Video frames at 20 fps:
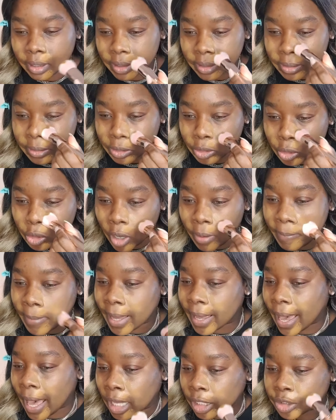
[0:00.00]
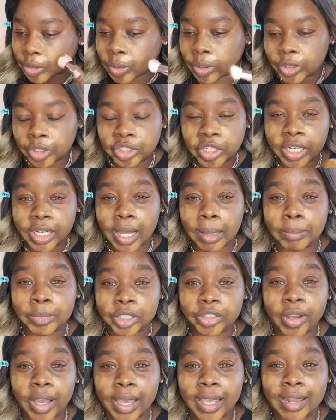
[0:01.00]
not my actual shade, I'm
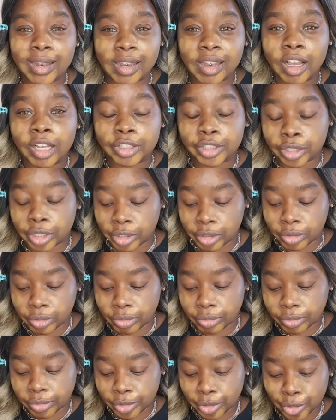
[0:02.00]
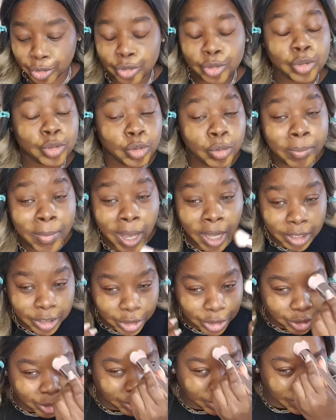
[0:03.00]
trying not to use too
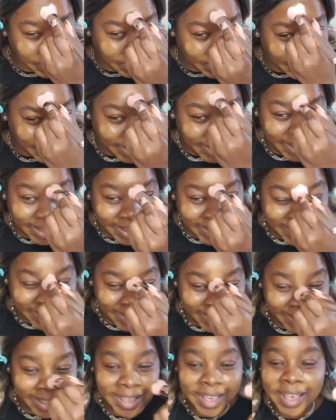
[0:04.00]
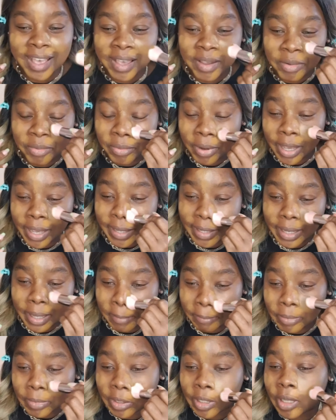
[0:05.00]
much, right?
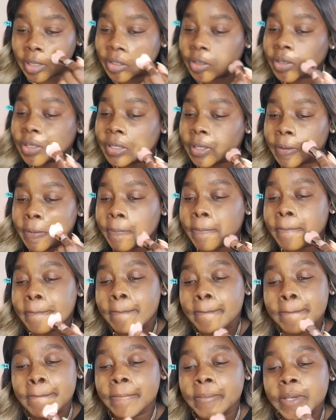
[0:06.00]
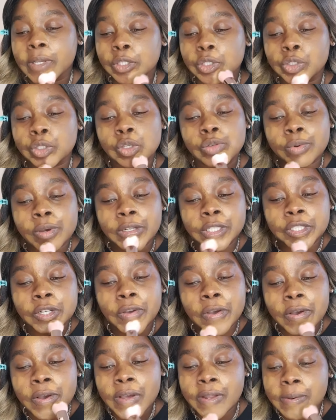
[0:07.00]
I'm not gonna put too much
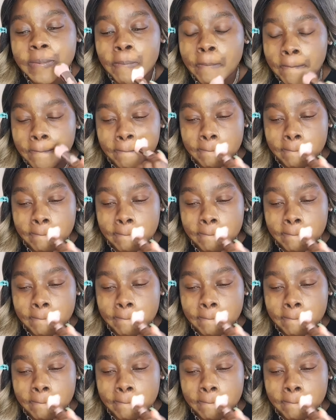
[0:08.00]
on.